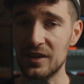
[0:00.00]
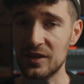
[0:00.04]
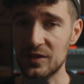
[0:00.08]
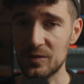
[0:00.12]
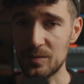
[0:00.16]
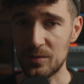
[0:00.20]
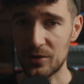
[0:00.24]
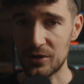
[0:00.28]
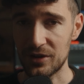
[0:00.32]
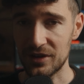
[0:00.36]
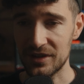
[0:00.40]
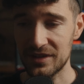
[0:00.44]

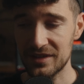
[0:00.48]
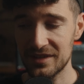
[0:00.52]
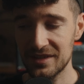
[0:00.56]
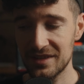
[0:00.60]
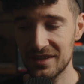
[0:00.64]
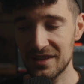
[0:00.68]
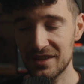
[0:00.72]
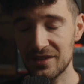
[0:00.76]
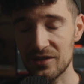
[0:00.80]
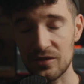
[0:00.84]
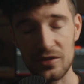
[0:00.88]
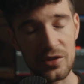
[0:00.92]
export
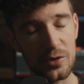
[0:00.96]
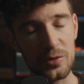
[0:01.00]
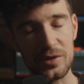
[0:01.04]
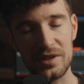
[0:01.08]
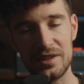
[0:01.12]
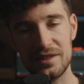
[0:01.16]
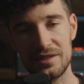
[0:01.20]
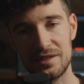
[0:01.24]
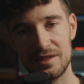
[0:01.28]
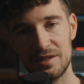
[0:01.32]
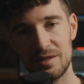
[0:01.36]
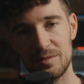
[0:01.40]
so
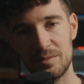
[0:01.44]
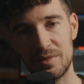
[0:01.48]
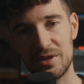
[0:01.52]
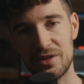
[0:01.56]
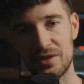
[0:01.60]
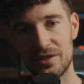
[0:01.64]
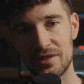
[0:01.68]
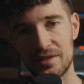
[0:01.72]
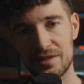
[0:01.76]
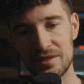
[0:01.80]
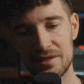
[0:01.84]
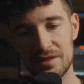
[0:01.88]
easy
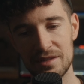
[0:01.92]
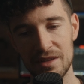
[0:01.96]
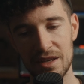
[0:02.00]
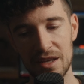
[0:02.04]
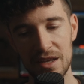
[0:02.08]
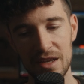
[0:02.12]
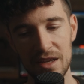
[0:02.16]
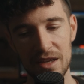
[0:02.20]
because